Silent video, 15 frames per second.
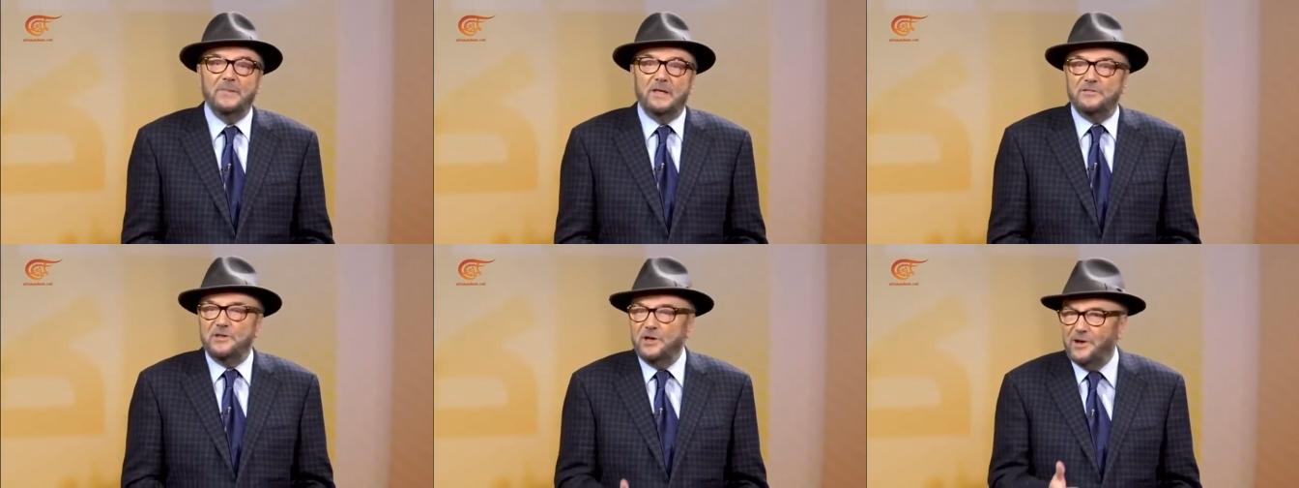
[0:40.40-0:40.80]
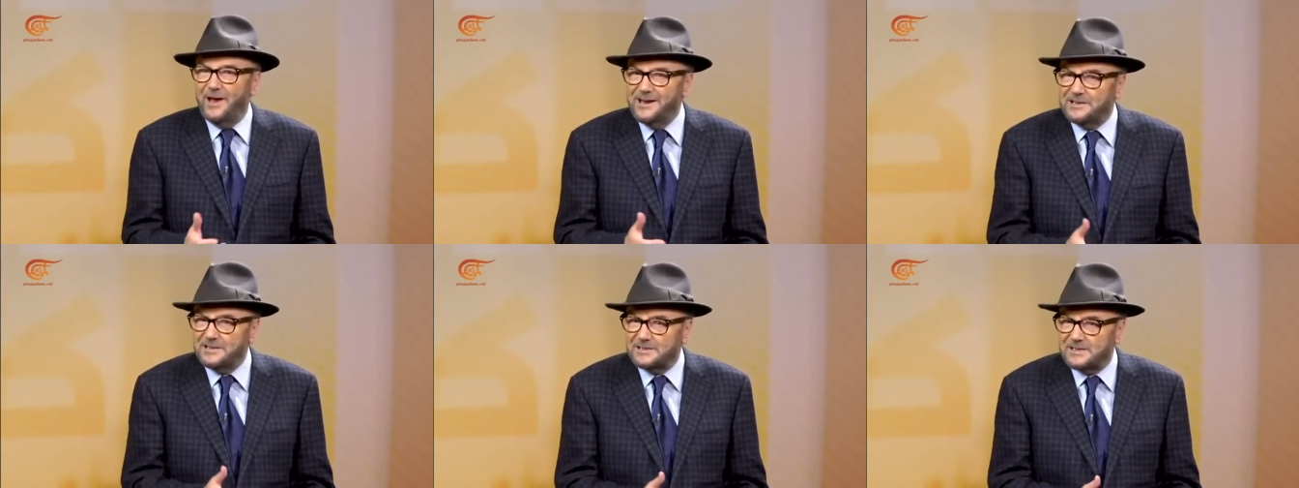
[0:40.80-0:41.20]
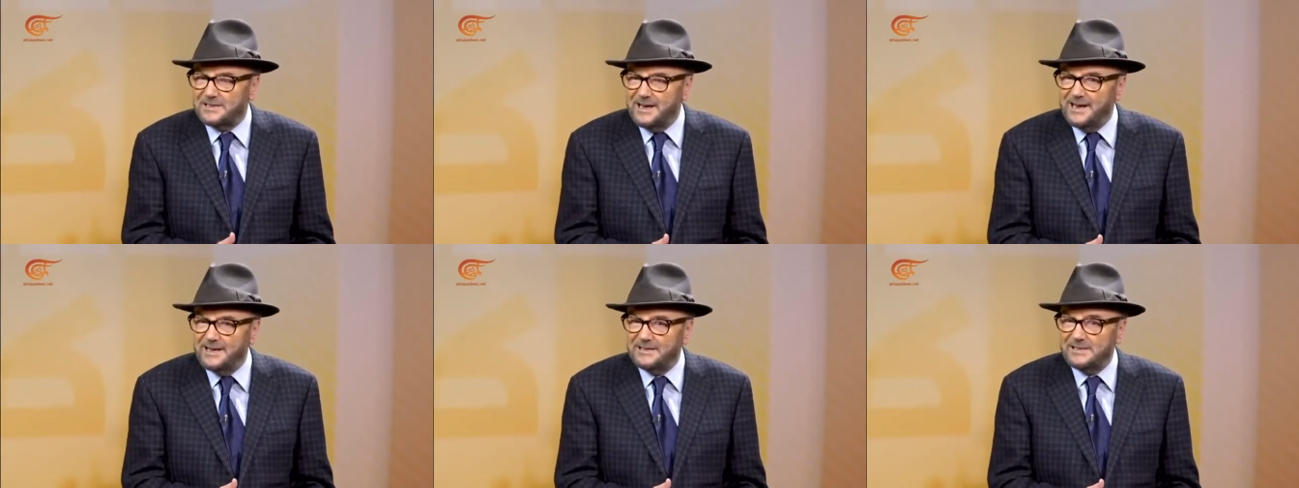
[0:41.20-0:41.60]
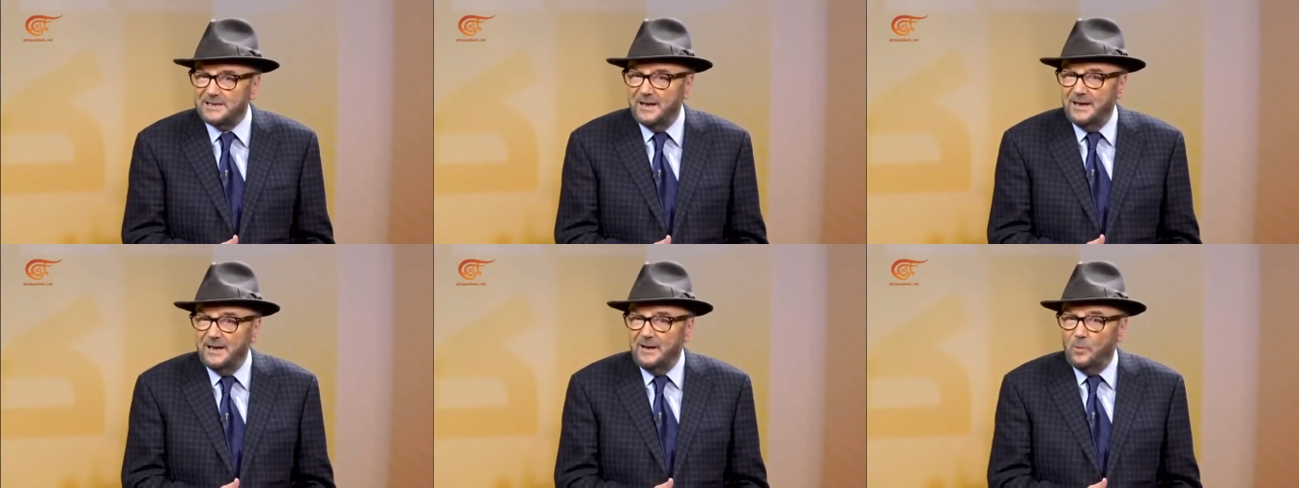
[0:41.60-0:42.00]
the United
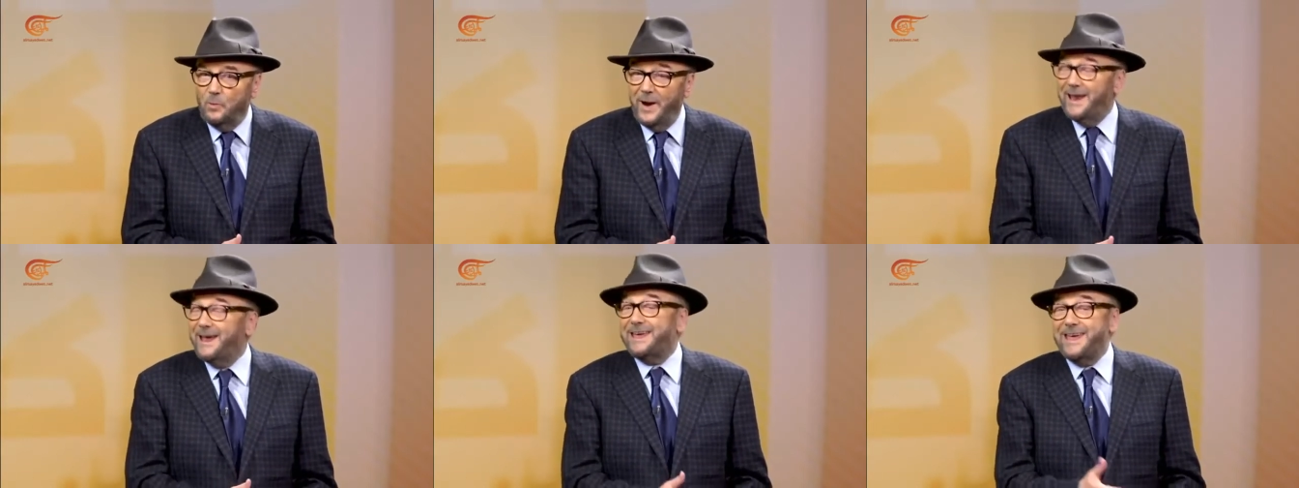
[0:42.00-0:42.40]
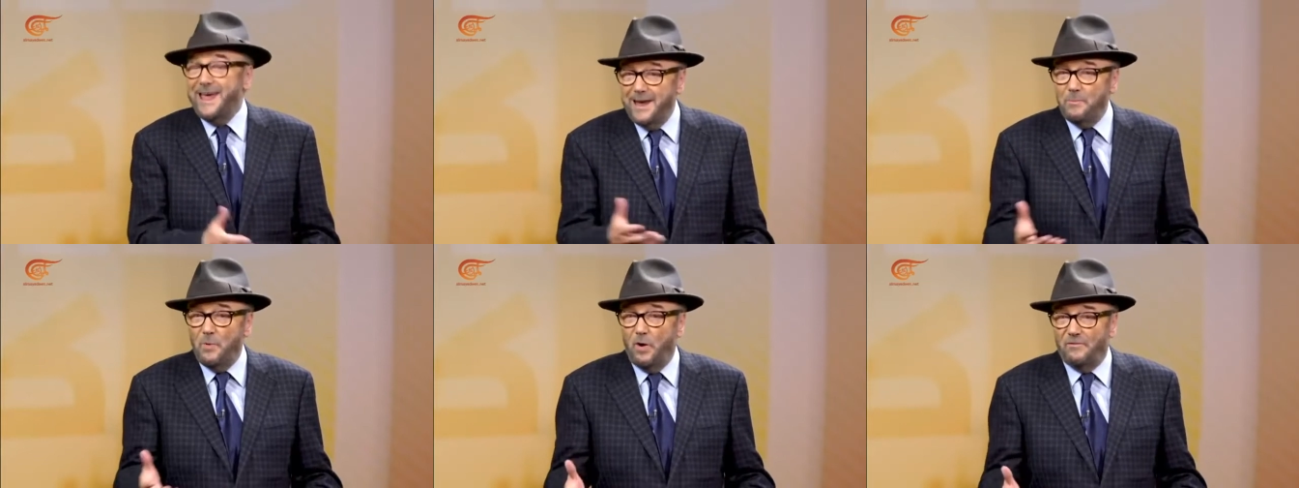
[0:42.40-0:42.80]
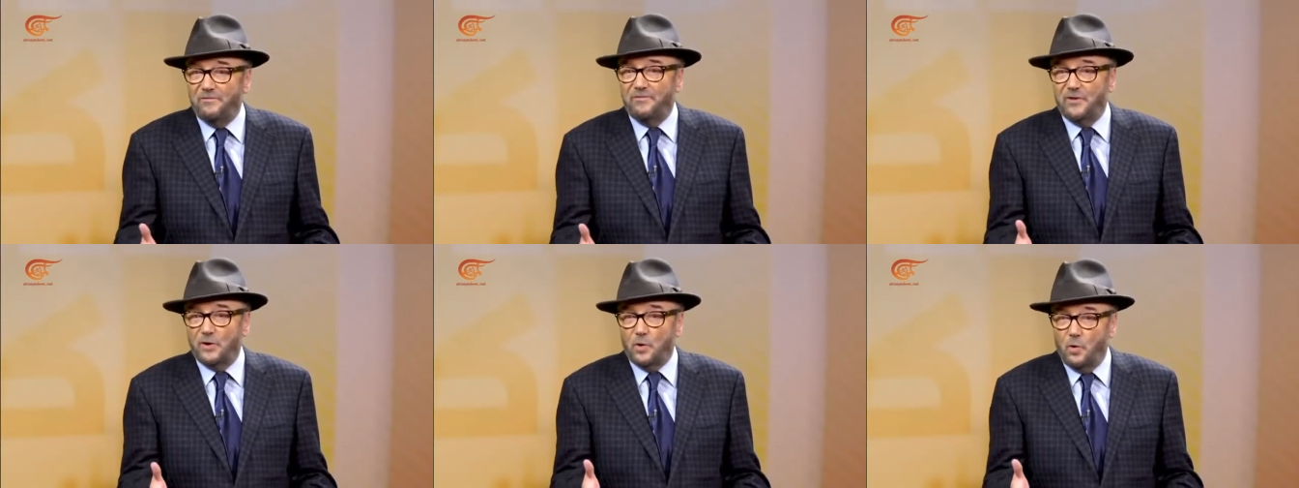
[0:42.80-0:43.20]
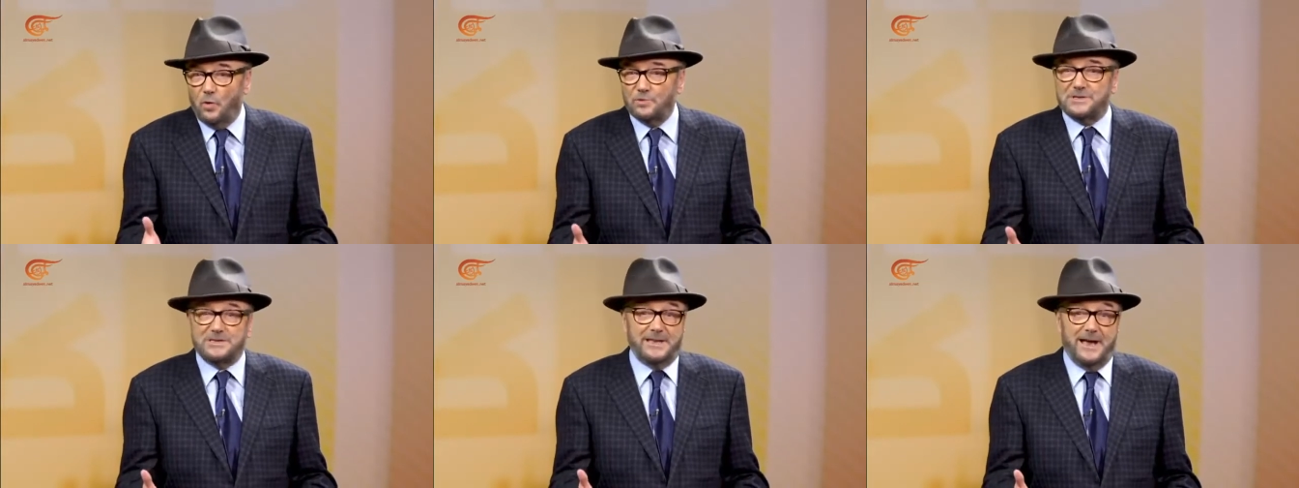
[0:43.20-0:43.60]
States, when it came off the
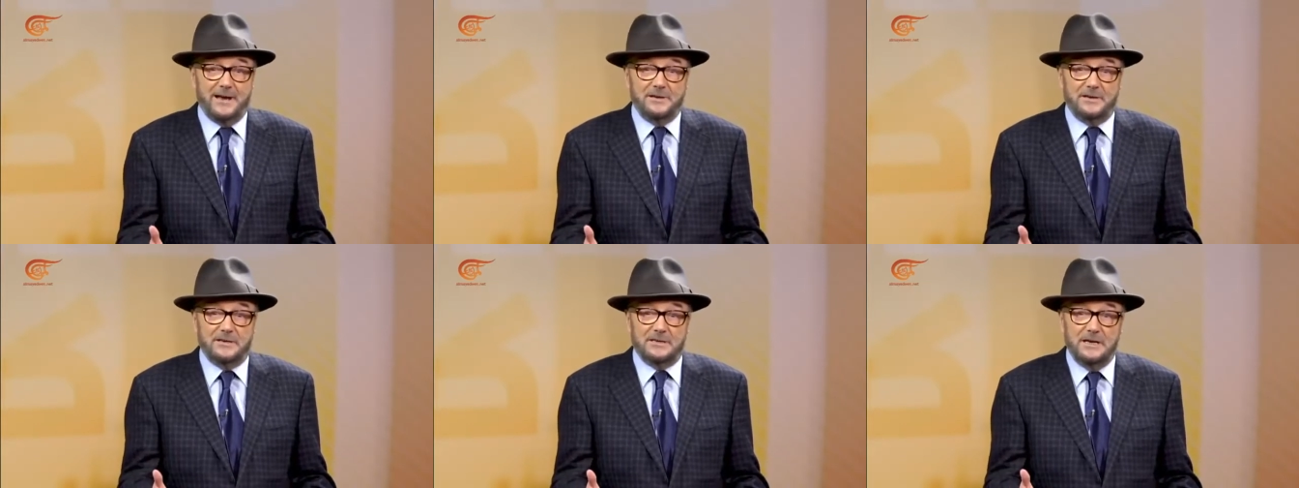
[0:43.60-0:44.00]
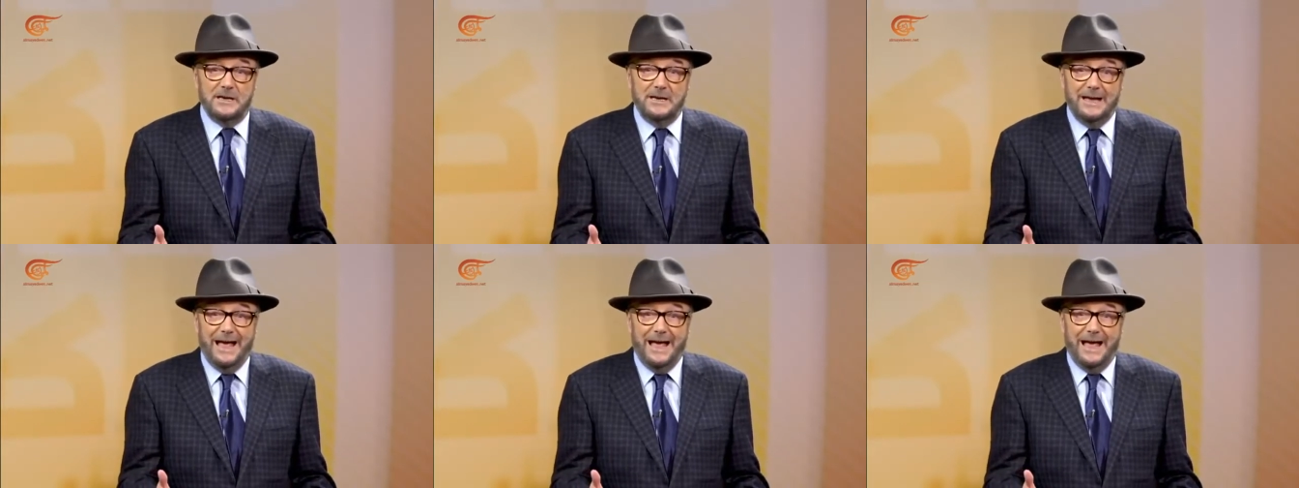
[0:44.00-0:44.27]
gold standard,